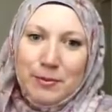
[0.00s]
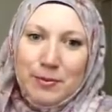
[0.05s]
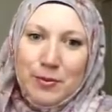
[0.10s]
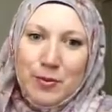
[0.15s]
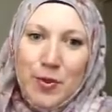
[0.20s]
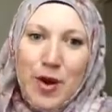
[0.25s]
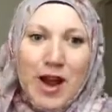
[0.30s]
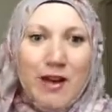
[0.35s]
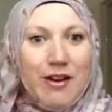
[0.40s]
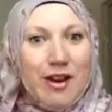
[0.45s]

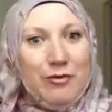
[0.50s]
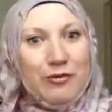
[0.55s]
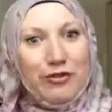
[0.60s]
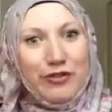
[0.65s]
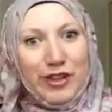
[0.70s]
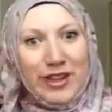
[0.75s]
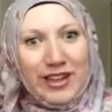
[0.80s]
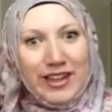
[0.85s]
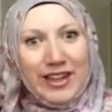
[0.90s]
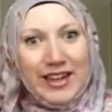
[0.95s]
where I'm
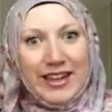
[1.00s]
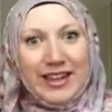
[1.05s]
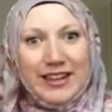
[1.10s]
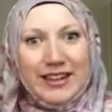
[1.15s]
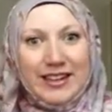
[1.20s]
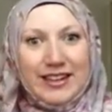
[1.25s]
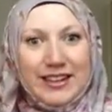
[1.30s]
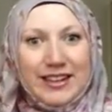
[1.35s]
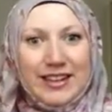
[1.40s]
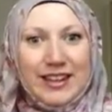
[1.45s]

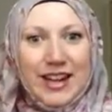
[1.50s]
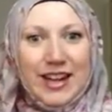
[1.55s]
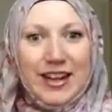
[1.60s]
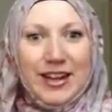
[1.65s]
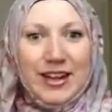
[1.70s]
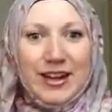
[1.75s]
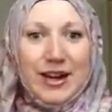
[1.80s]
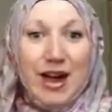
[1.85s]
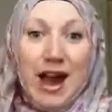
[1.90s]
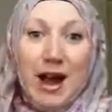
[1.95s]
feeling,
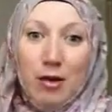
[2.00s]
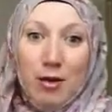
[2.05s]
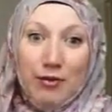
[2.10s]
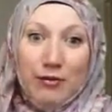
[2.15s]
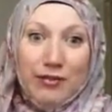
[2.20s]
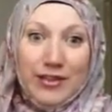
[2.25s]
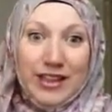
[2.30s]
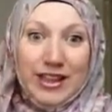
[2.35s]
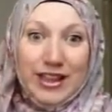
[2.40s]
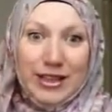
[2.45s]
like how I'm
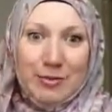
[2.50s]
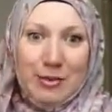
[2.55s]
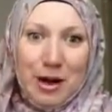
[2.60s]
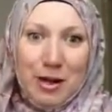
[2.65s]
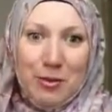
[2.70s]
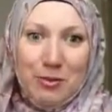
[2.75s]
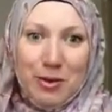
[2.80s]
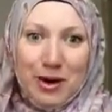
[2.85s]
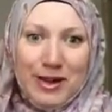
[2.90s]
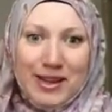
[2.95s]
feeling about
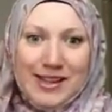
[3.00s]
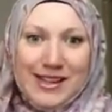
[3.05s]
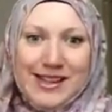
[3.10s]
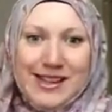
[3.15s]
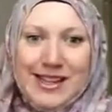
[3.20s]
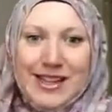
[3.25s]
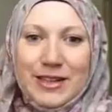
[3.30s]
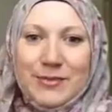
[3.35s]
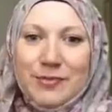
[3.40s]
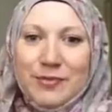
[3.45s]
the
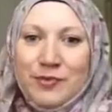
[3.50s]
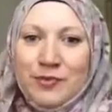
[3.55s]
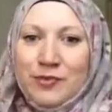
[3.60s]
pregnancy.